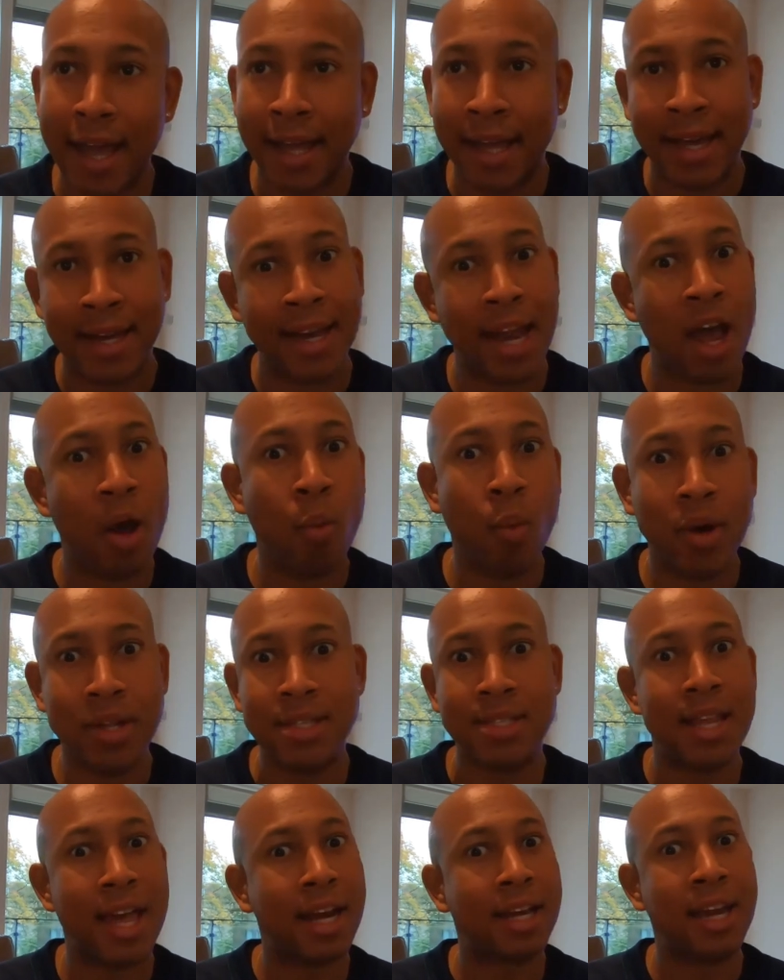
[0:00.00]
Not 1
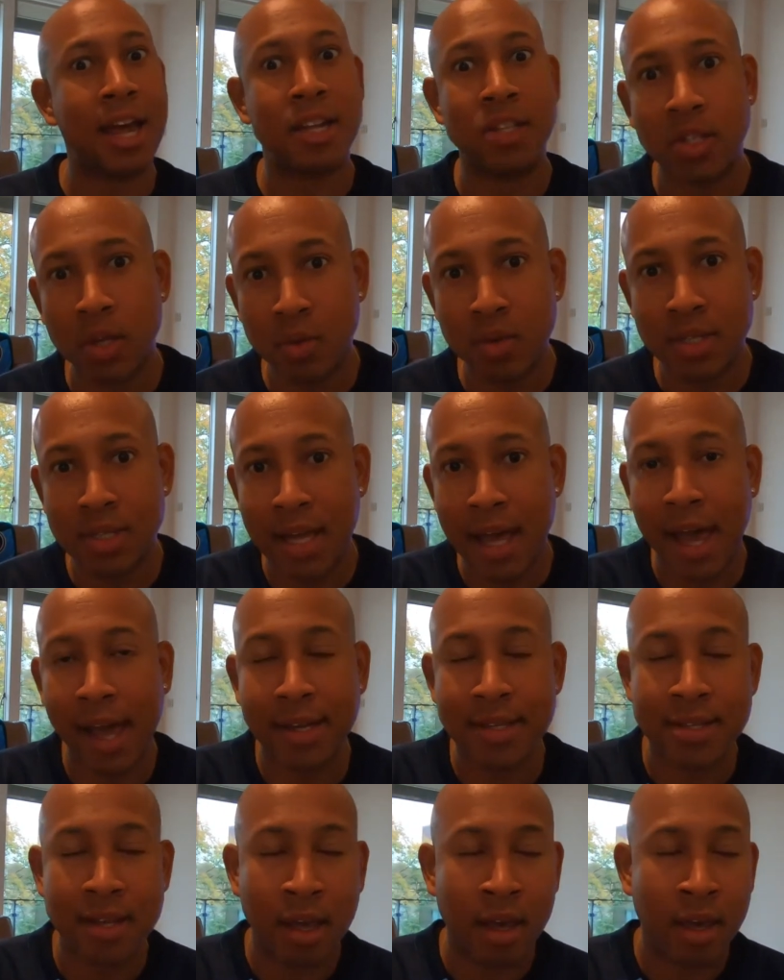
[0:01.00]
sack, not 2 sacks.